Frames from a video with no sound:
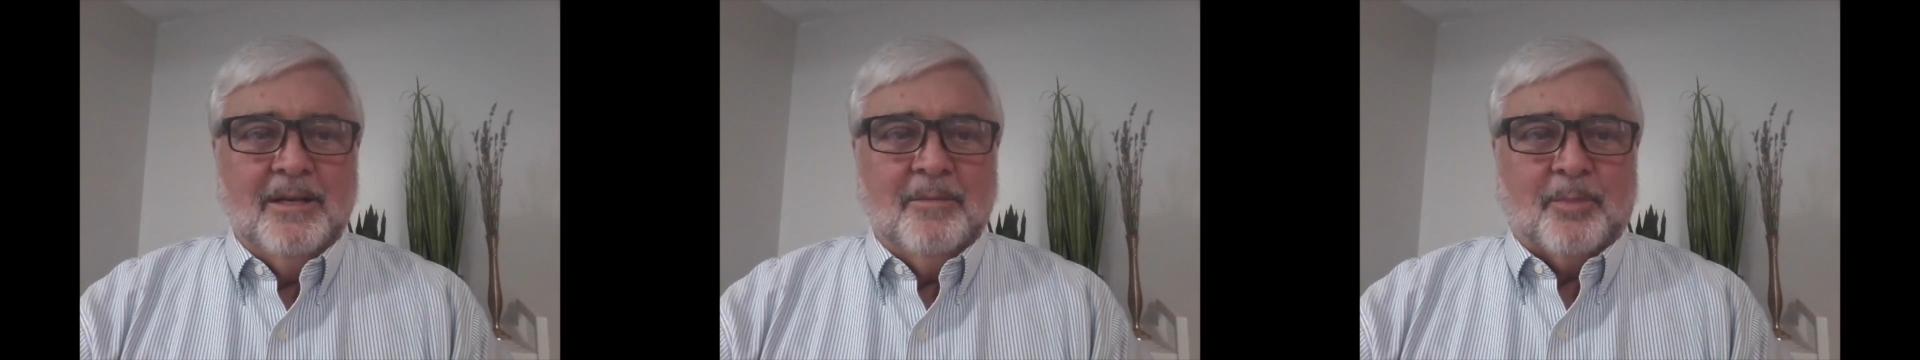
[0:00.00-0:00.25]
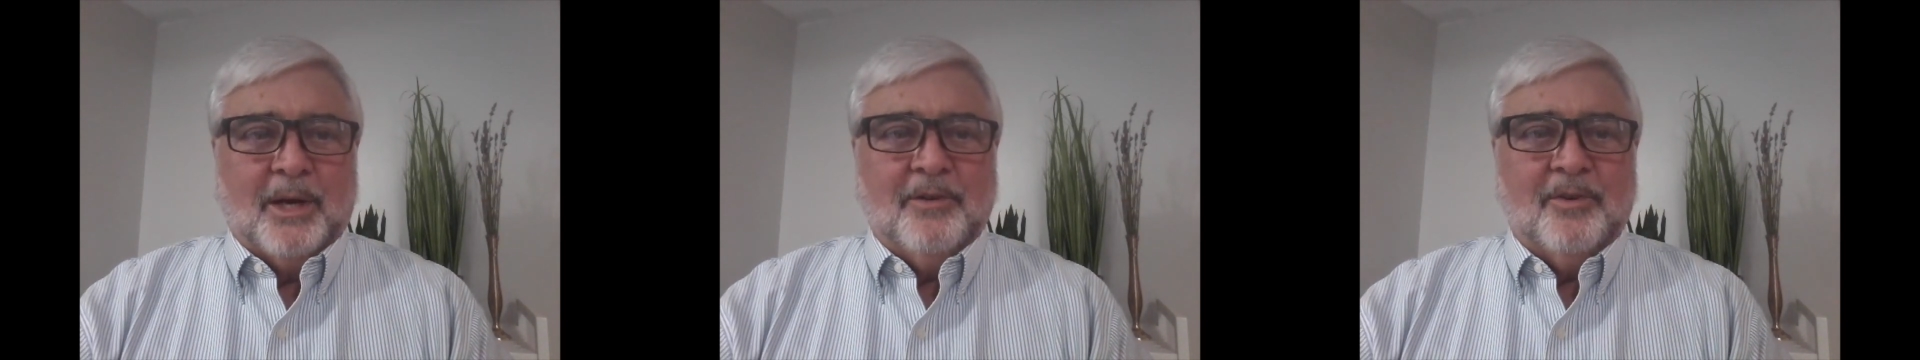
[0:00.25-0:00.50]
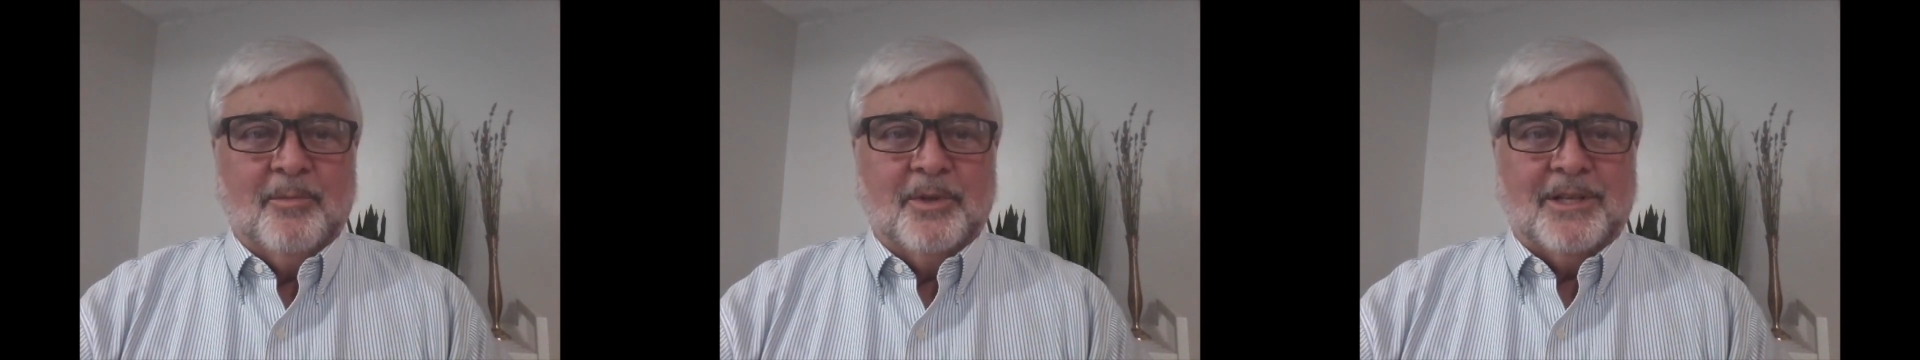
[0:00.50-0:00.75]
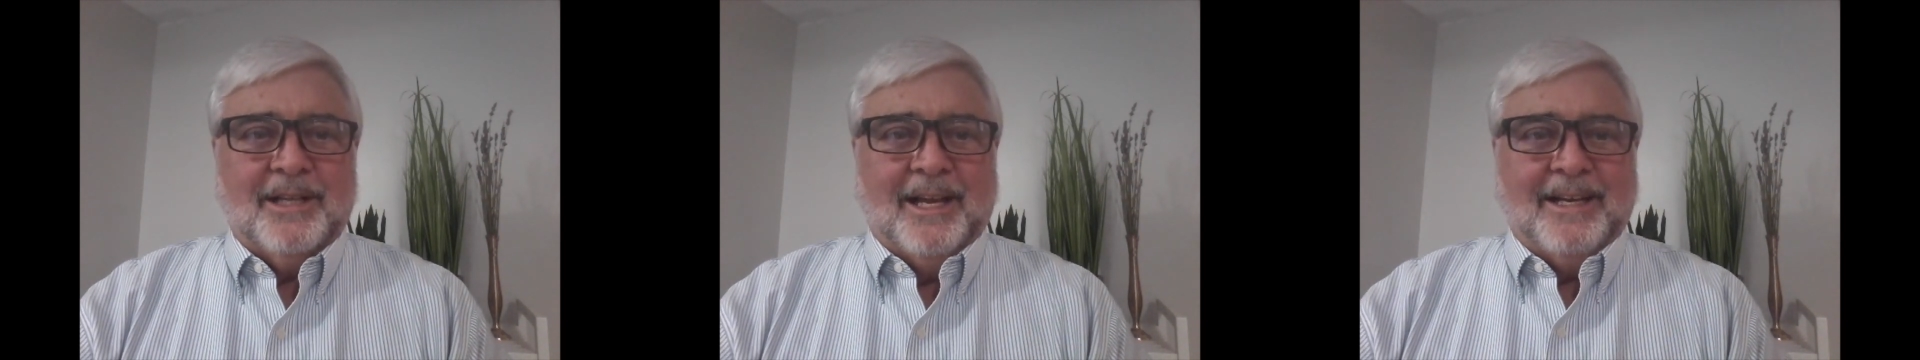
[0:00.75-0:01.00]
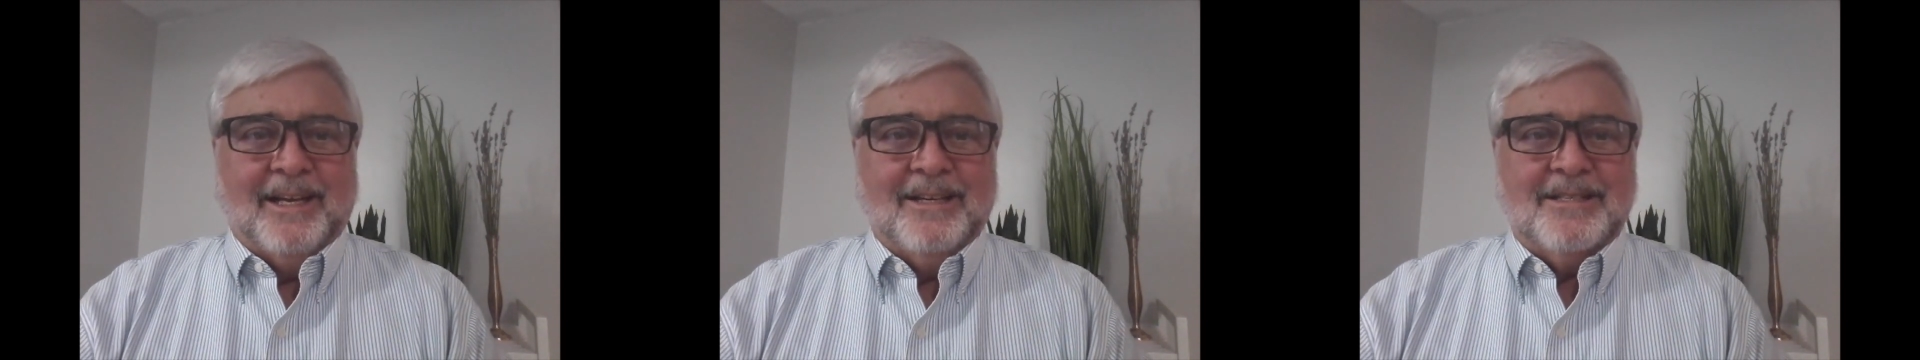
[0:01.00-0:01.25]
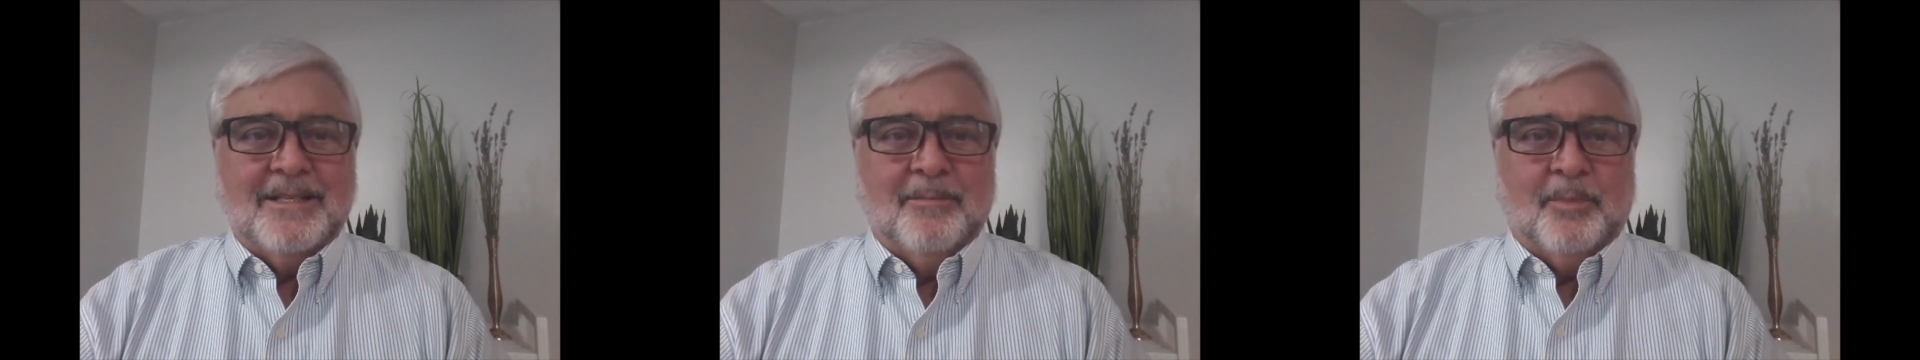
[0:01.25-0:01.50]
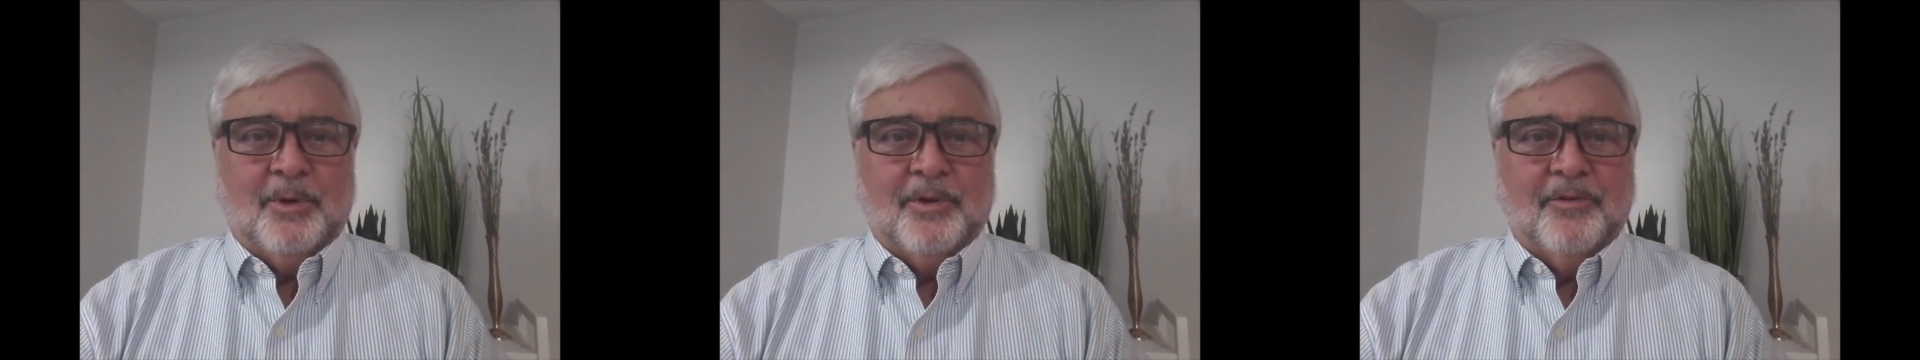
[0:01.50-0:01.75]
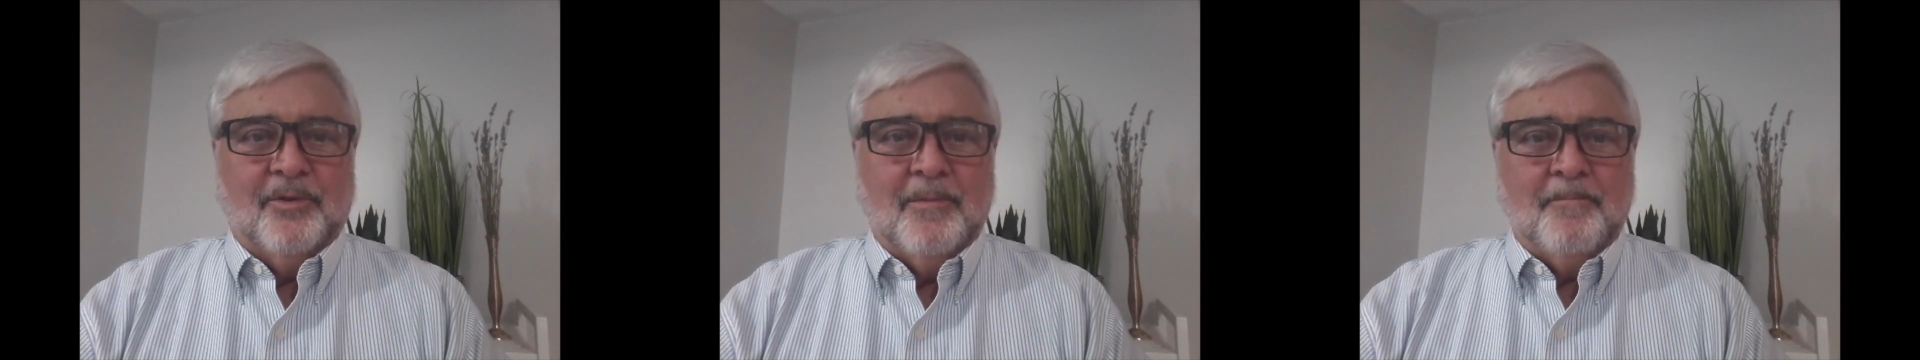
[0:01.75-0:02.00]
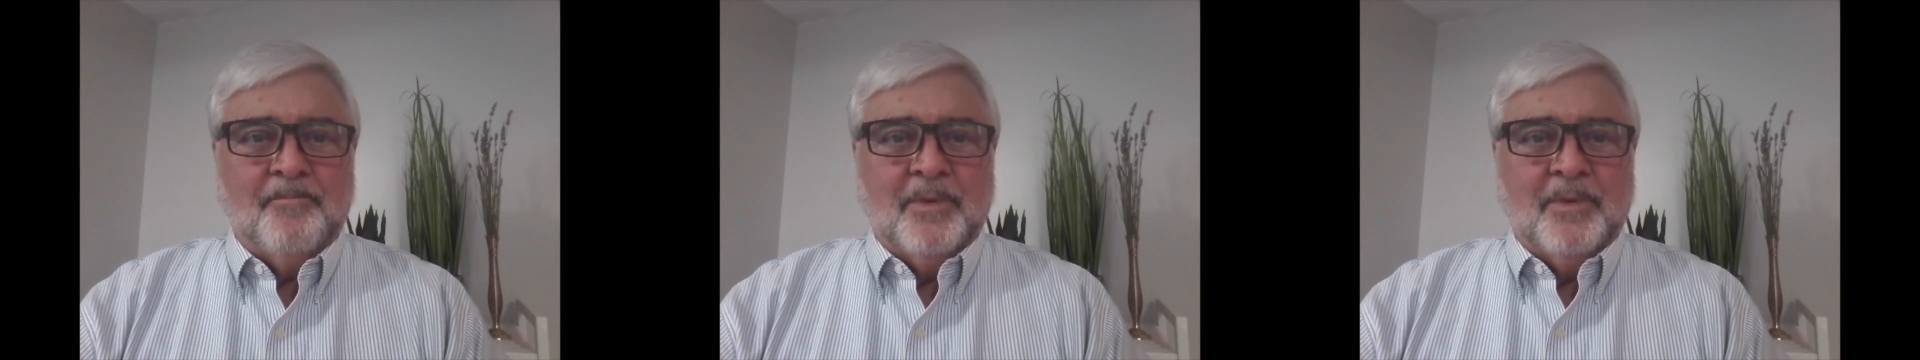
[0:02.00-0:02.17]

Praise him with clanging cymbals.